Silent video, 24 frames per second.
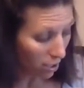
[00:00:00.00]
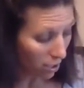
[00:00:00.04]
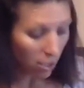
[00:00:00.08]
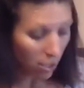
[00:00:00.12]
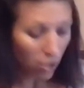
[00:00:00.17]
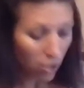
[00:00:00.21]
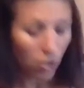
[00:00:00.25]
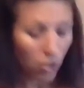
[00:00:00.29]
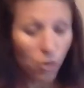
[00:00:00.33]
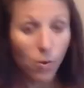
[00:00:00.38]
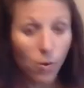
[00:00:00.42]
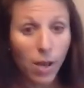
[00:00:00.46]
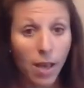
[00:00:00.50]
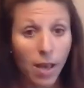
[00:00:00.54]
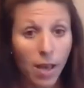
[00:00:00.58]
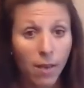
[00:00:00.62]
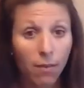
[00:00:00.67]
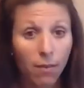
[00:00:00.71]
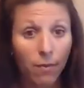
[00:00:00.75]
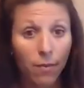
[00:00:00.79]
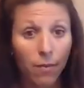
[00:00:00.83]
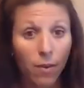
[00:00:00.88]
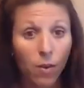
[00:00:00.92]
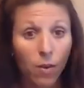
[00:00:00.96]
you
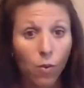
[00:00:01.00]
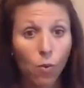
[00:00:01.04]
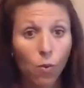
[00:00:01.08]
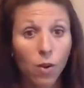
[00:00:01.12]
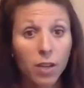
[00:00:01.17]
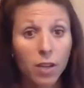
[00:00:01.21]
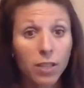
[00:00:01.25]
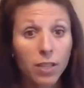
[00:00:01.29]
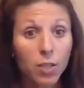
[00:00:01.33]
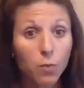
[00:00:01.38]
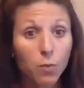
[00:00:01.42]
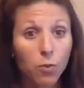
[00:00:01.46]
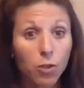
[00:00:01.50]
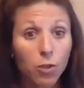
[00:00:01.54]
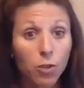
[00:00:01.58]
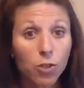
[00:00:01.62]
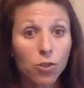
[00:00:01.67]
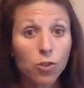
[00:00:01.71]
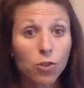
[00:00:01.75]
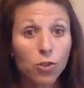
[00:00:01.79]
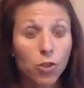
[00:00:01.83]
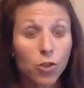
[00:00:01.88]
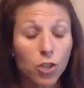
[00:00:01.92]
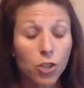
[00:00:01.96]
have one of sports
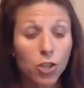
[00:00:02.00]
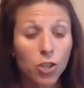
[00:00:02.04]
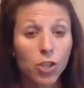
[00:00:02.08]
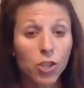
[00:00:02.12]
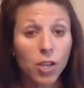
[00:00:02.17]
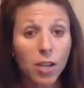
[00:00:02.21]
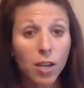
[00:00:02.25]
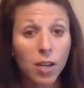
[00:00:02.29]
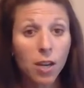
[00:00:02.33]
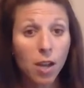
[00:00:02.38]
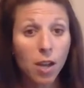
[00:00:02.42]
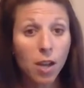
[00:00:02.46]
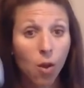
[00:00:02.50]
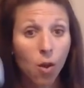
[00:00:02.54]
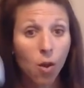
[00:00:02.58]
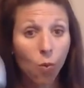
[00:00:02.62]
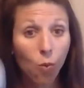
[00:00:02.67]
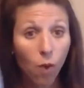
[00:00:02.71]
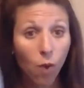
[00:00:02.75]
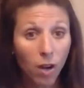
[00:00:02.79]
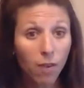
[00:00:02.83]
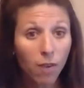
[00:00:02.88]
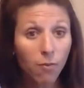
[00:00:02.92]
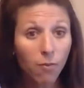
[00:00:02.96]
nutrition,
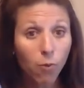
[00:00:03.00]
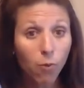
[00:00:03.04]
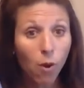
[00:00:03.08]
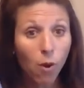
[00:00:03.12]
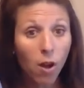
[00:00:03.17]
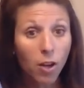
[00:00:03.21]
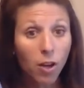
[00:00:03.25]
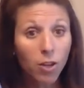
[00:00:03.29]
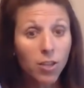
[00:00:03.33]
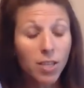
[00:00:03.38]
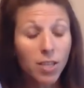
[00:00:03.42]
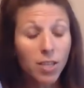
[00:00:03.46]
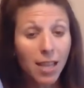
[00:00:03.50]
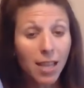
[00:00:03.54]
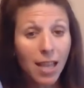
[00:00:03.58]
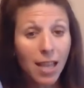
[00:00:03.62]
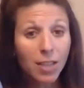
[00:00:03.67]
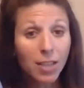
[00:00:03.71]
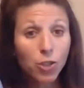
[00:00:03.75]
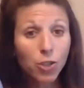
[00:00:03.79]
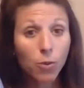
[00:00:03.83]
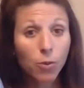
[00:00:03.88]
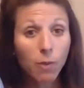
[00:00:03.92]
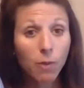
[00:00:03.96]
one of water to
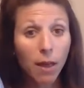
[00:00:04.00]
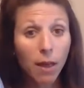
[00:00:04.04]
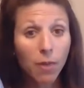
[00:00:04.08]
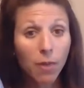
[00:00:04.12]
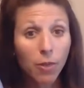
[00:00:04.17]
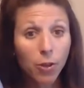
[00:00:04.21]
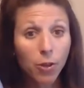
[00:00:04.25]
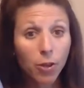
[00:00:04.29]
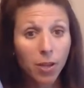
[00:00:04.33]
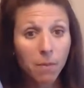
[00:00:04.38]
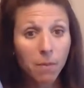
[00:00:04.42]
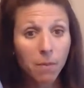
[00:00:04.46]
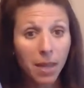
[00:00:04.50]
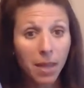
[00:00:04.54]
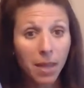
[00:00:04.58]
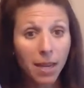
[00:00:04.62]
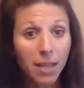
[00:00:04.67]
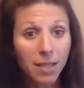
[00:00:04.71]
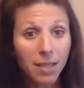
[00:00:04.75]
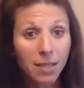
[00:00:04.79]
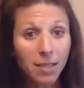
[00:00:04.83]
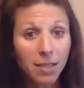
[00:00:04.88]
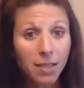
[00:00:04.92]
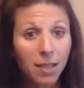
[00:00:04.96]
last you about 30
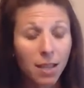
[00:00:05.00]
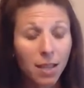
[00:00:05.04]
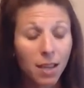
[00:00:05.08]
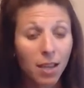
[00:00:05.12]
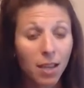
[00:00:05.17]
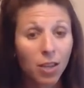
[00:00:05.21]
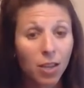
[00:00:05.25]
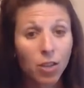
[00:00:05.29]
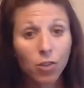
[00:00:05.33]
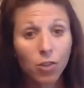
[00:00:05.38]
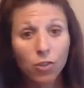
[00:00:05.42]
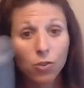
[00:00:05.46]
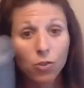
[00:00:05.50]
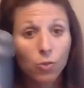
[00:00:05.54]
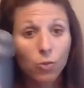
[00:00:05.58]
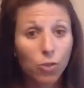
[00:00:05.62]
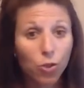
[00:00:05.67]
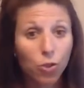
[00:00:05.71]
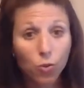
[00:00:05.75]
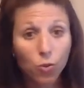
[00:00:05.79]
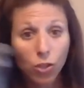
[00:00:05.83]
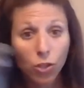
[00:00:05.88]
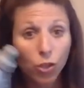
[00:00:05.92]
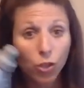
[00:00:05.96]
minutes. You do a
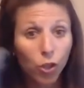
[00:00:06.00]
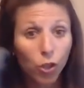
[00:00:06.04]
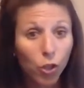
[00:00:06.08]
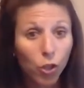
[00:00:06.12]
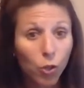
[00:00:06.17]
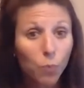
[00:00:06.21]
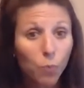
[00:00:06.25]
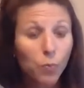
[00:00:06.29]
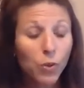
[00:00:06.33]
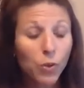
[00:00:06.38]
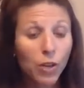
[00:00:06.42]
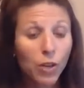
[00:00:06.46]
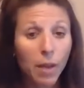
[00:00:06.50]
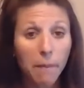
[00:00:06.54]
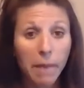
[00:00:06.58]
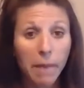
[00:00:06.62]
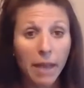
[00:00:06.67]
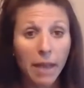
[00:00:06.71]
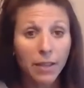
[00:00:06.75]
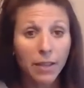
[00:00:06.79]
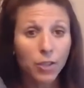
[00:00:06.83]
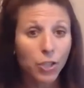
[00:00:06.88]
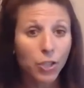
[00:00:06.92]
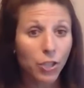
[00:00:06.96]
short loop, you come
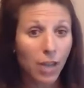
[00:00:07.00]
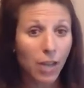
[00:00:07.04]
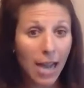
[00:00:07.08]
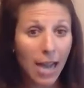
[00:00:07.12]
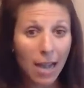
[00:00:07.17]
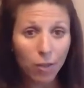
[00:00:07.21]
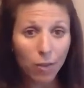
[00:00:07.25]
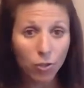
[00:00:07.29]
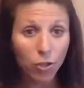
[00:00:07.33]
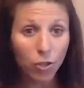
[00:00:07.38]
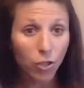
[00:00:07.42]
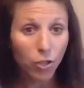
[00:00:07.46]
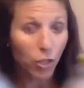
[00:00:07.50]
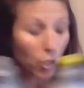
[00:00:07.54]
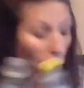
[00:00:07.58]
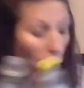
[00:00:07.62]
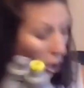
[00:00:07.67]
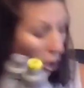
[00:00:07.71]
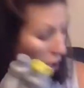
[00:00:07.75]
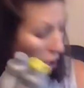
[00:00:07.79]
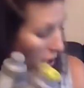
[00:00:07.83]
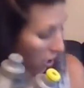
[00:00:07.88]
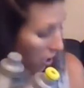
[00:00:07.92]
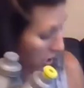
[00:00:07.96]
back to your house or your
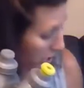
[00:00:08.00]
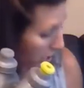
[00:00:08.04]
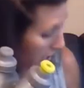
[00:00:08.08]
car,